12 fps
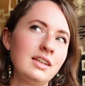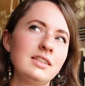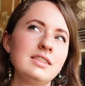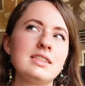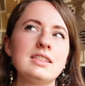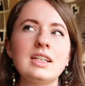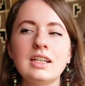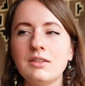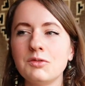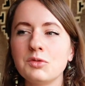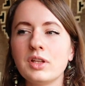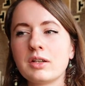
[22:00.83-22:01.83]

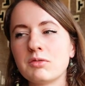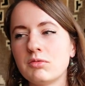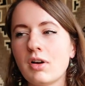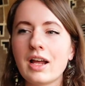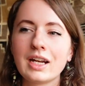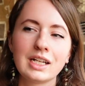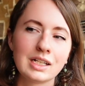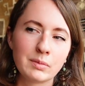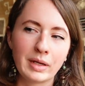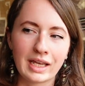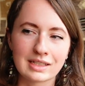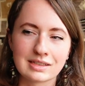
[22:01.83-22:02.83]
sitting, like, rotting in a
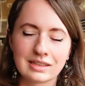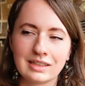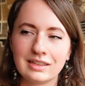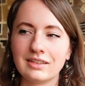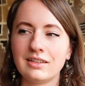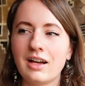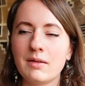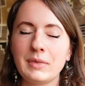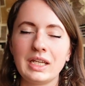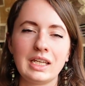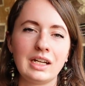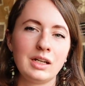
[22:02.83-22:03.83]
basket, and they're not
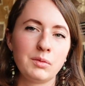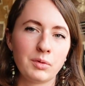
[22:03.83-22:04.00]
making any